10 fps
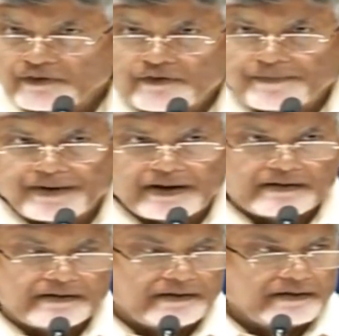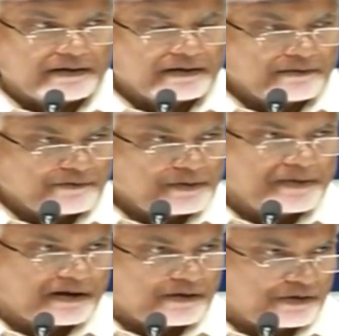VVPAT will
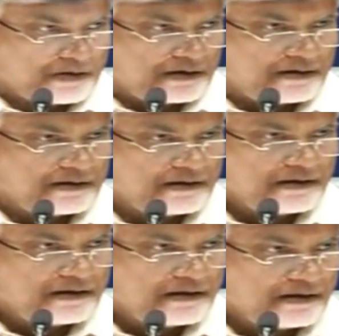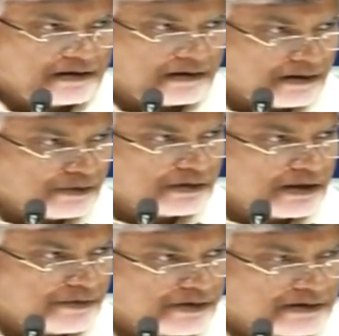be counted. Now they
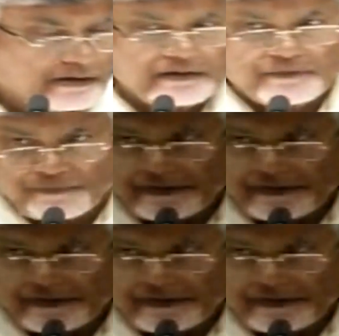have increased